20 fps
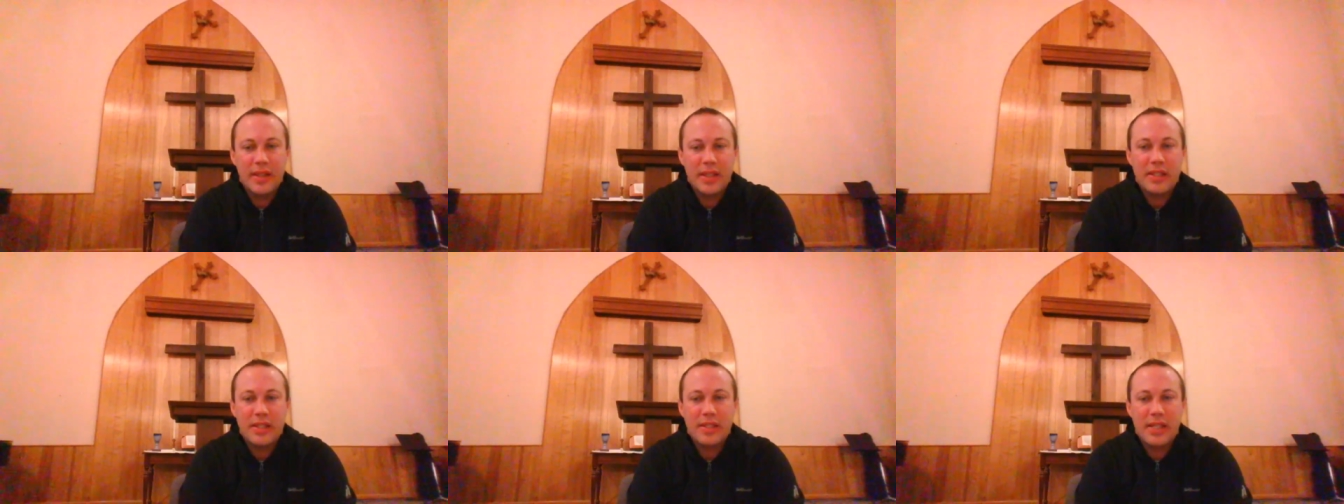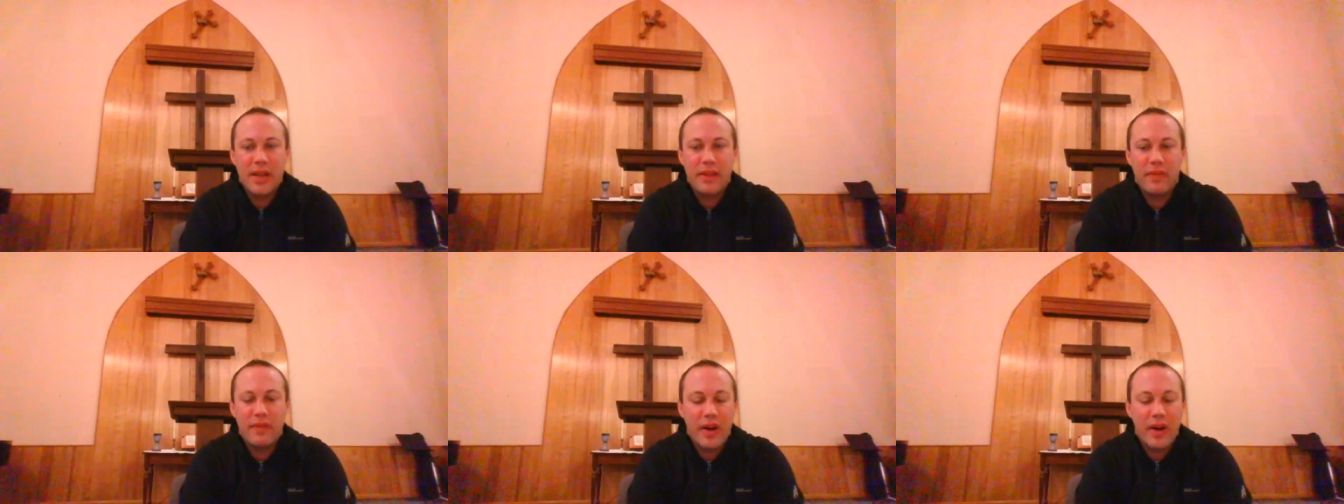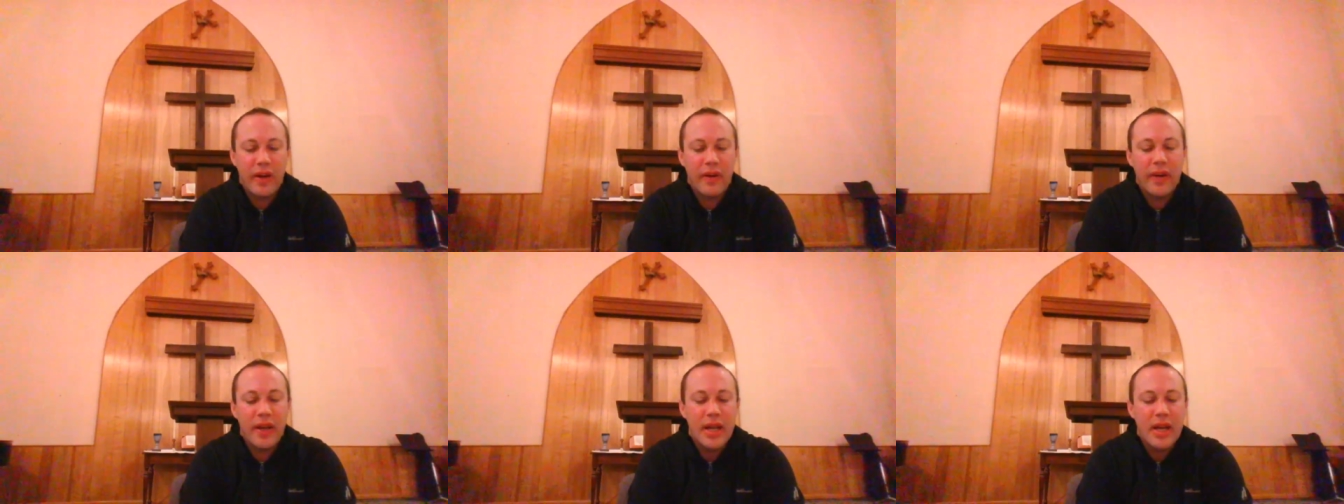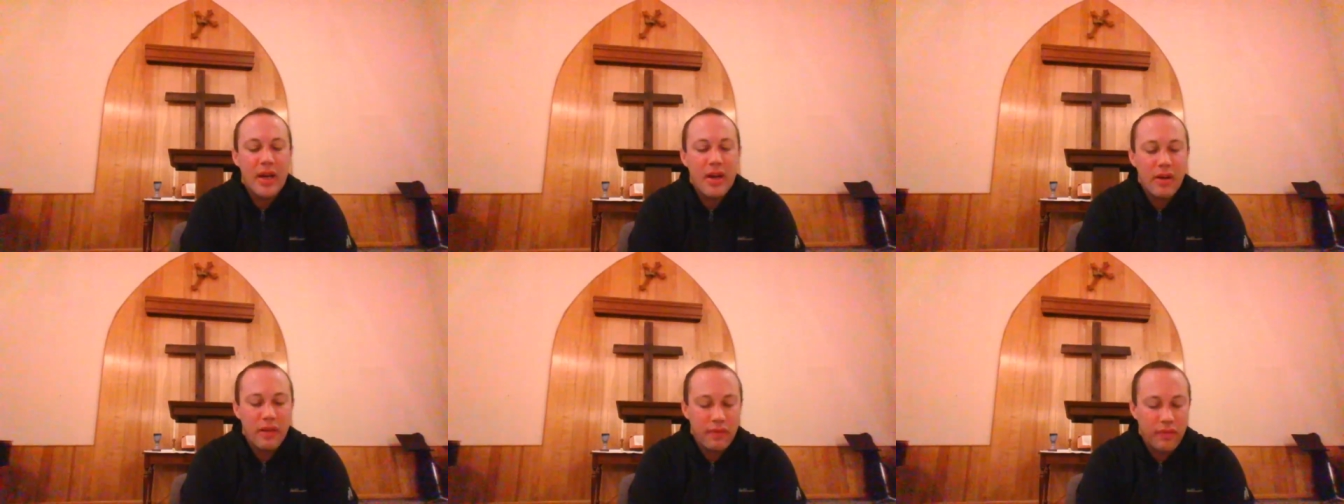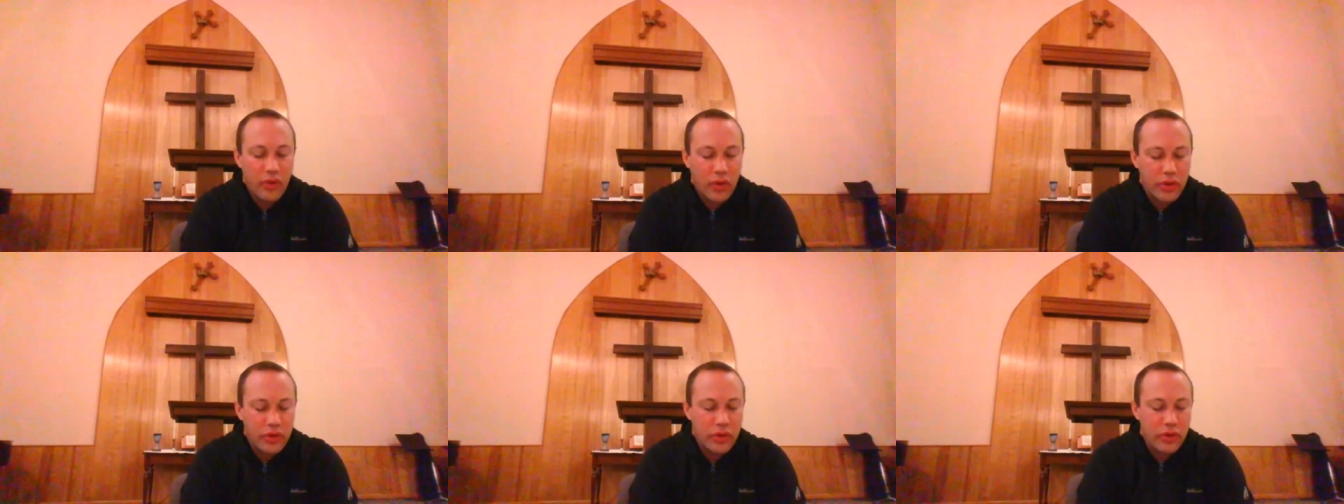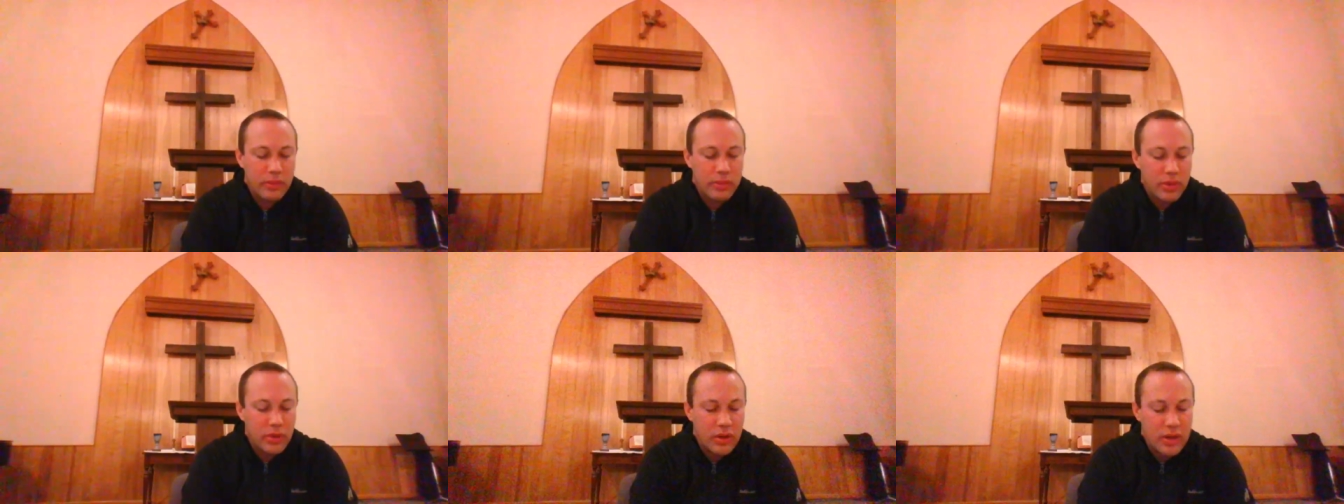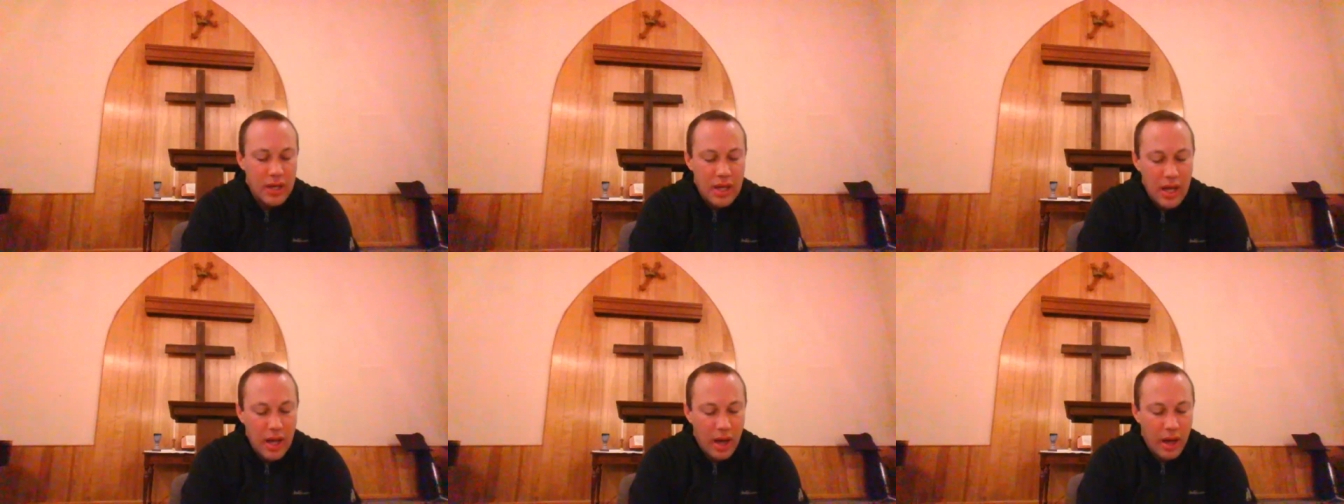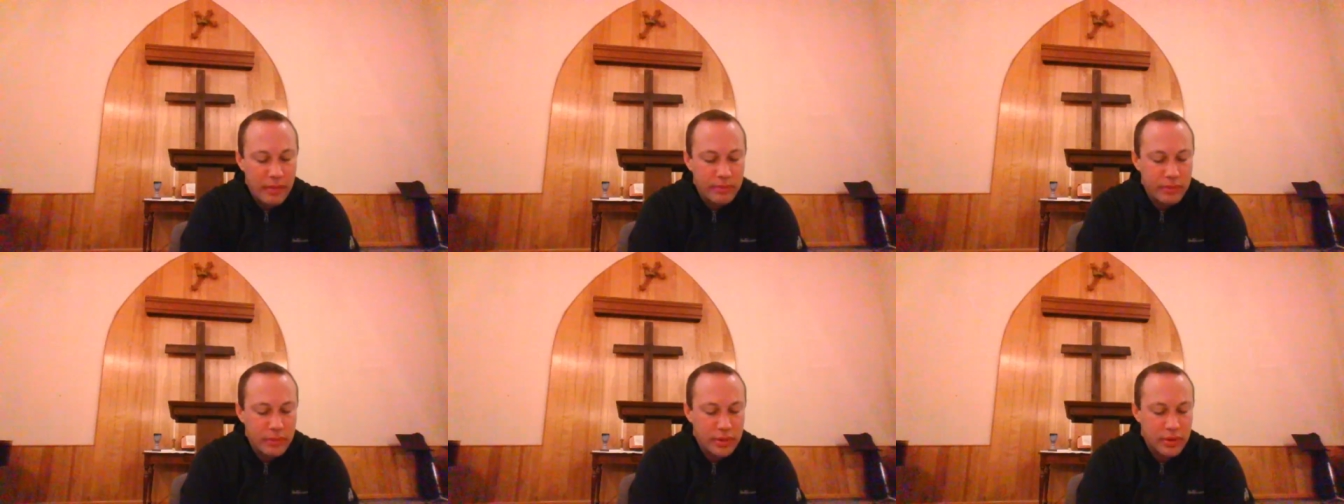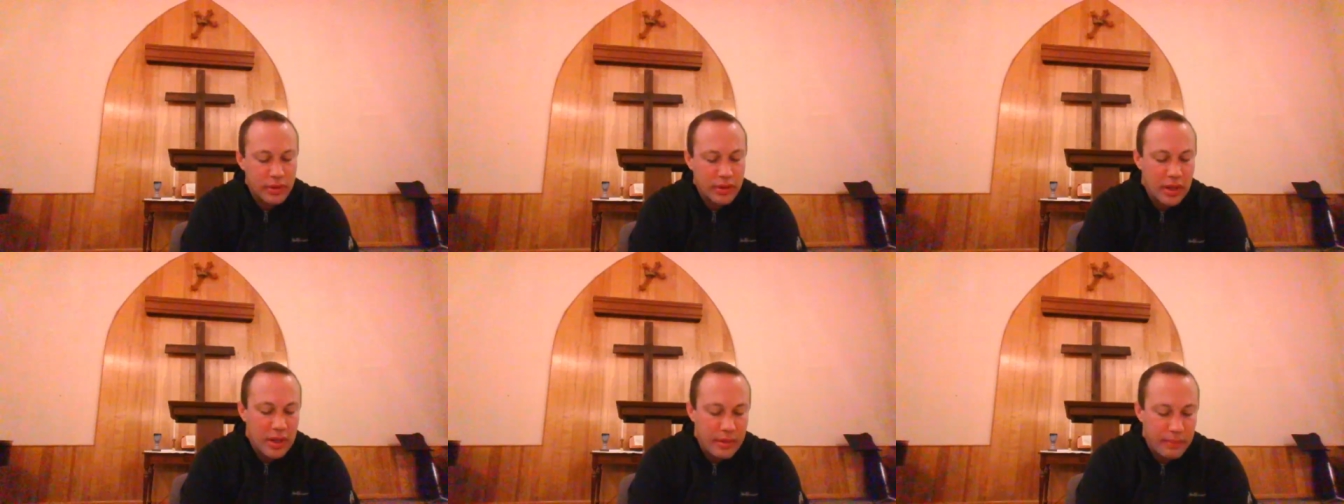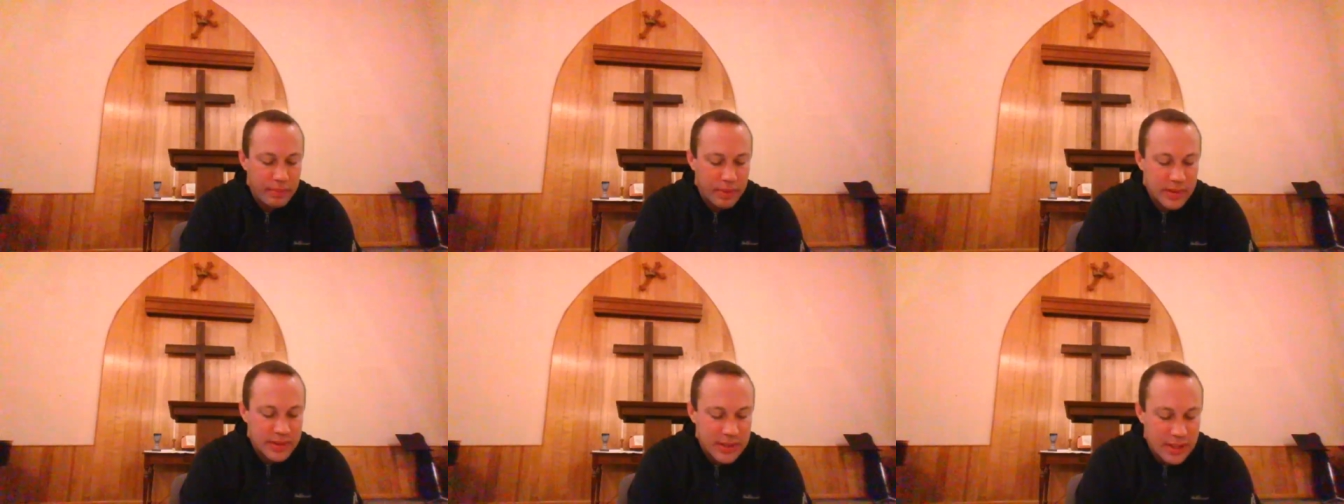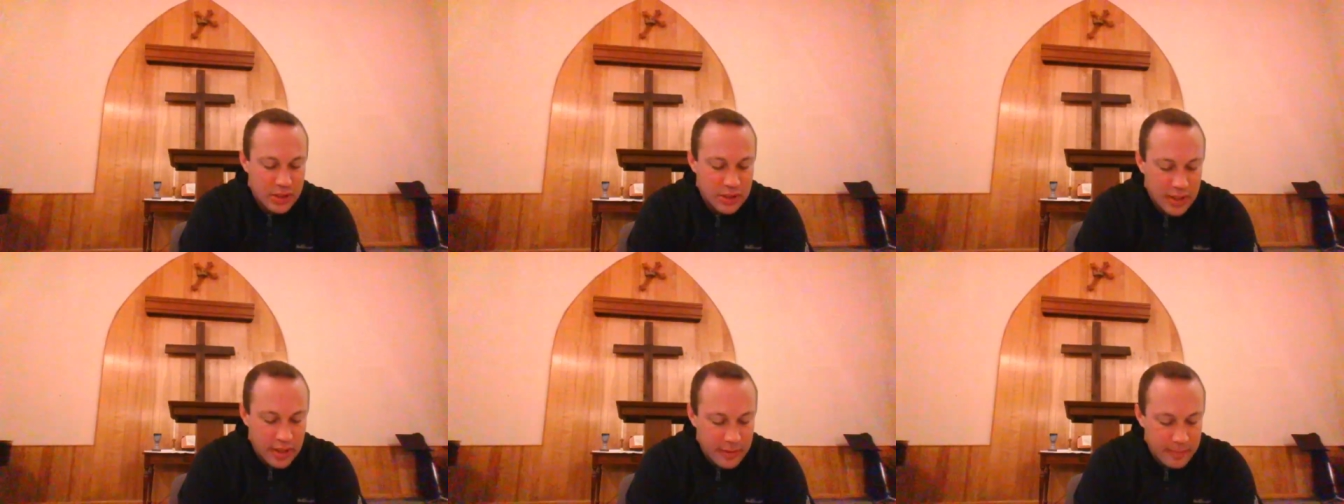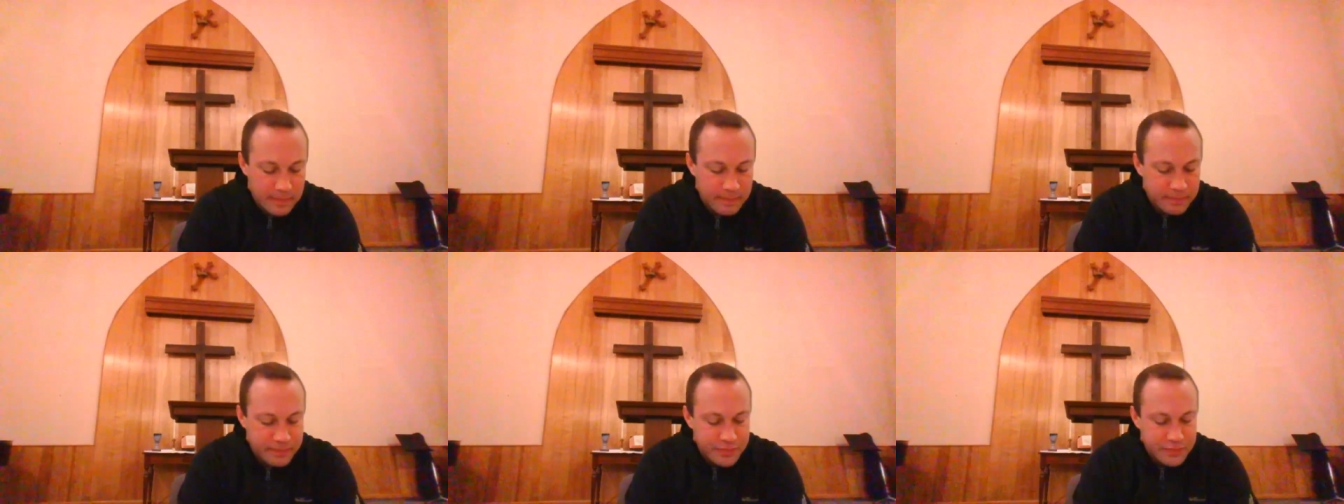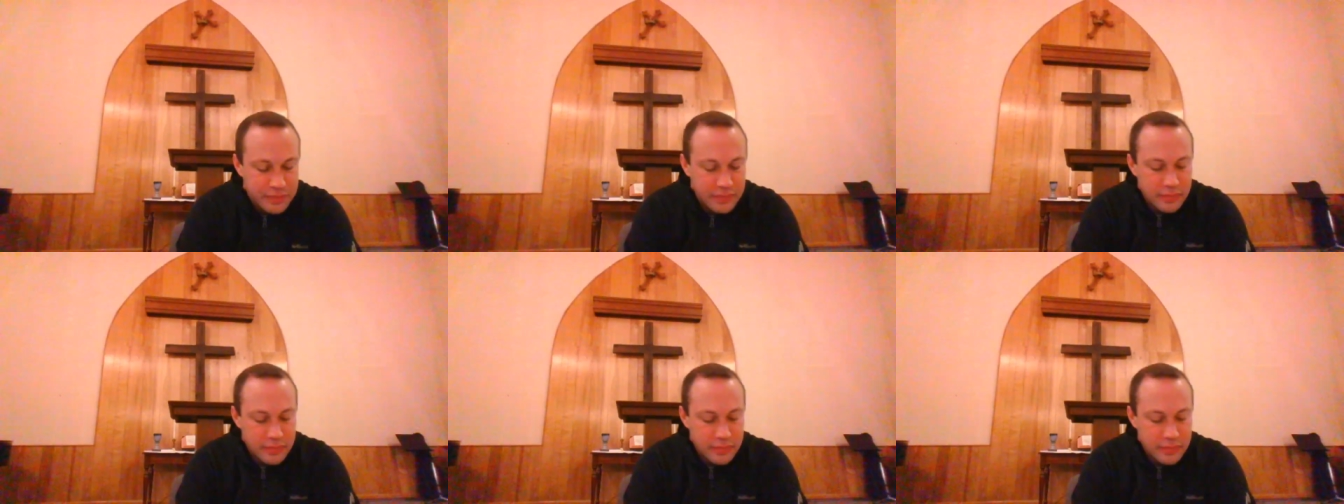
This is a very vulnerable, humble position.